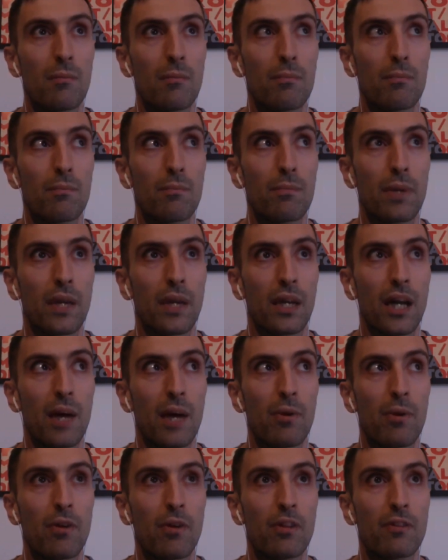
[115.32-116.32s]
pick
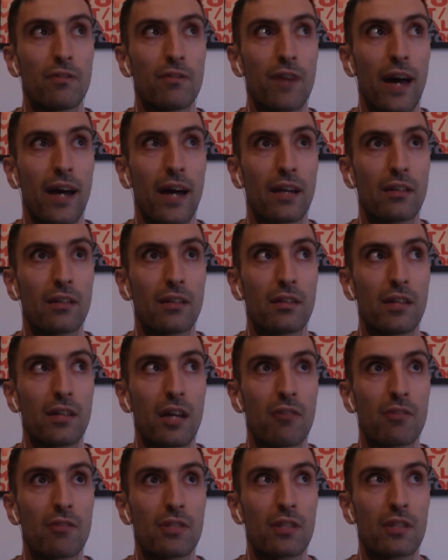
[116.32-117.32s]
up on the fact that
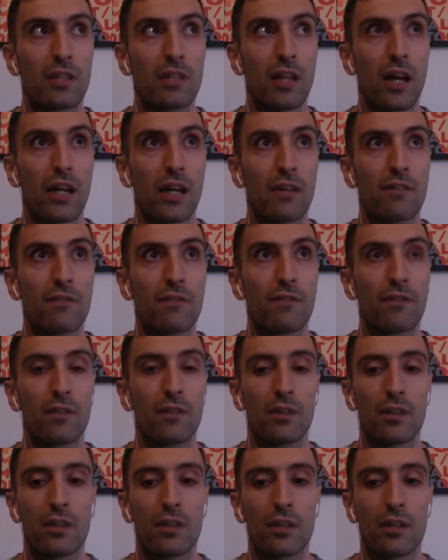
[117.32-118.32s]
there is life
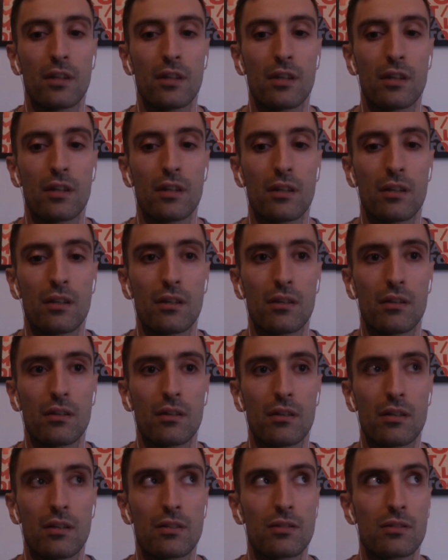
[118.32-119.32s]

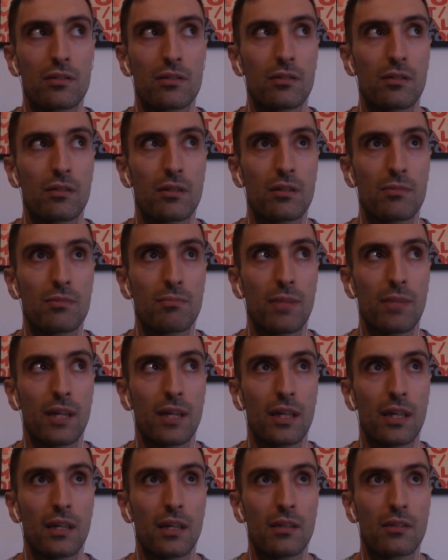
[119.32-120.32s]
that's
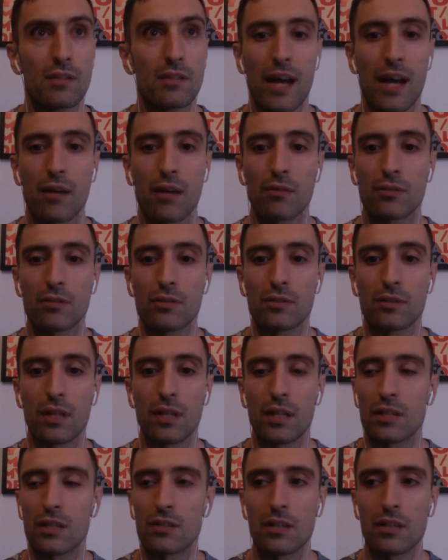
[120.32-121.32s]
making sound,
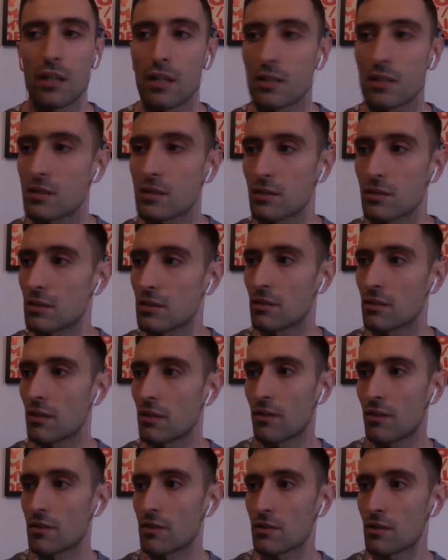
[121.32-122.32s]
and there's kind
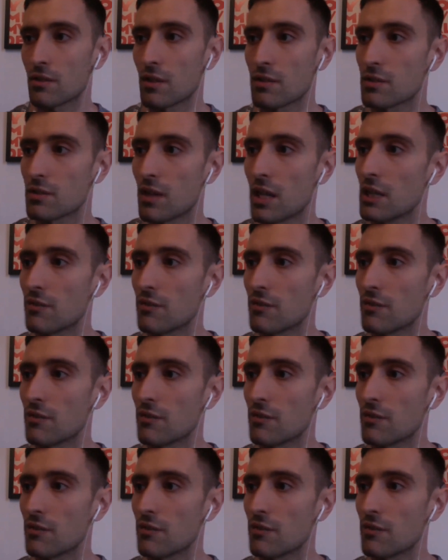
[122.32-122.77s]
of